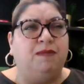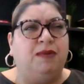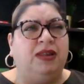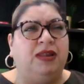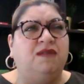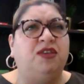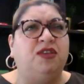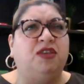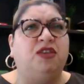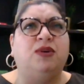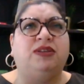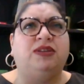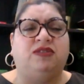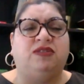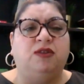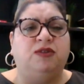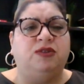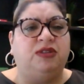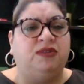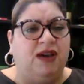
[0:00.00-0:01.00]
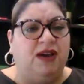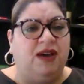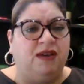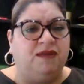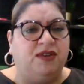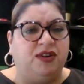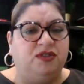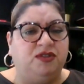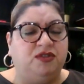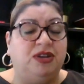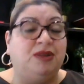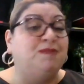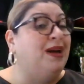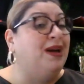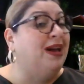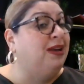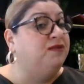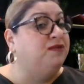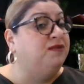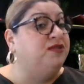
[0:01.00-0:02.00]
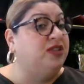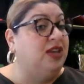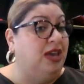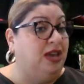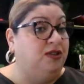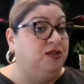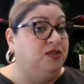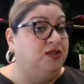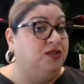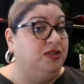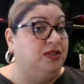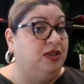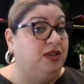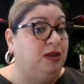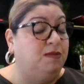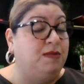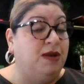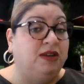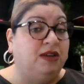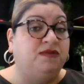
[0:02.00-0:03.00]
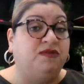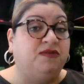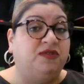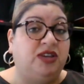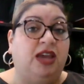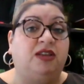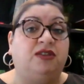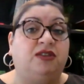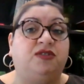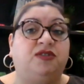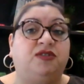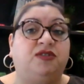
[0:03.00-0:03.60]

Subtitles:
I believe the US dollar is 500. It might have changed.